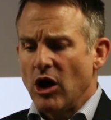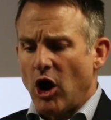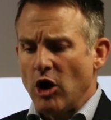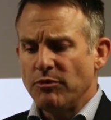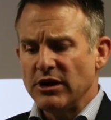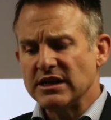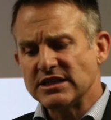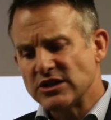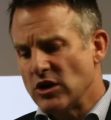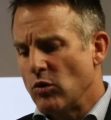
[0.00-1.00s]

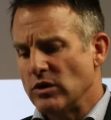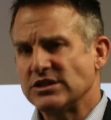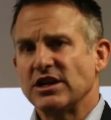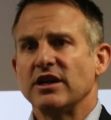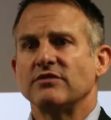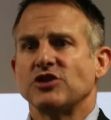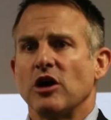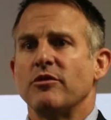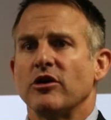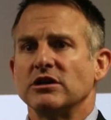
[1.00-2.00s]
Openness, well, City of
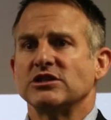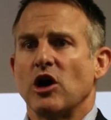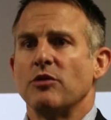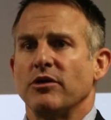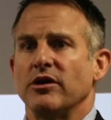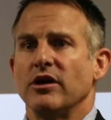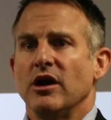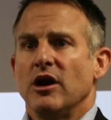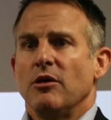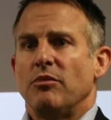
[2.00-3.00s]
Joburg is open,
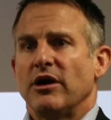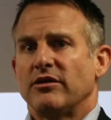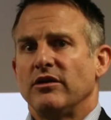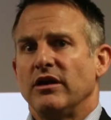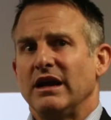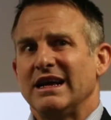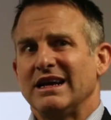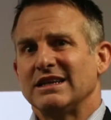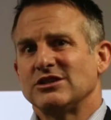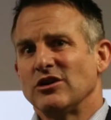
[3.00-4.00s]
but
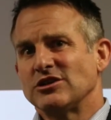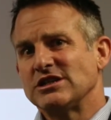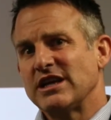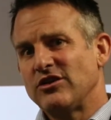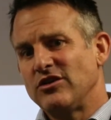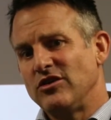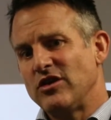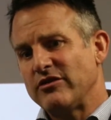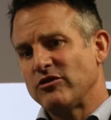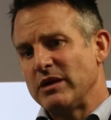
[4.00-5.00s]
it's not just that you
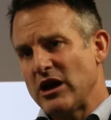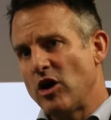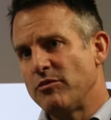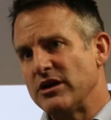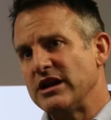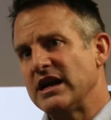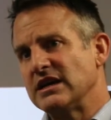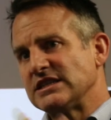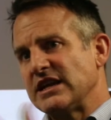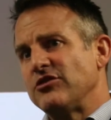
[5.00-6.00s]
have to be open here,
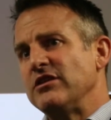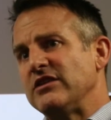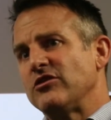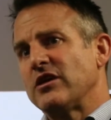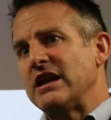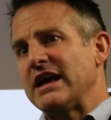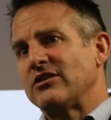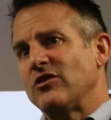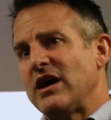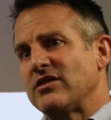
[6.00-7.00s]
it's that you need to
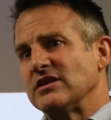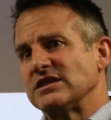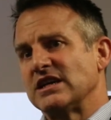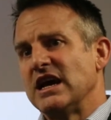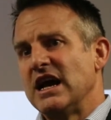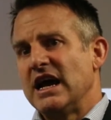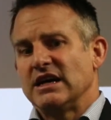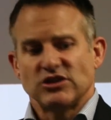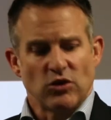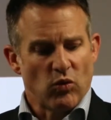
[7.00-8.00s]
connect to others.
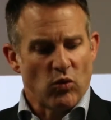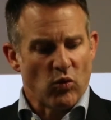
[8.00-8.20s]
And so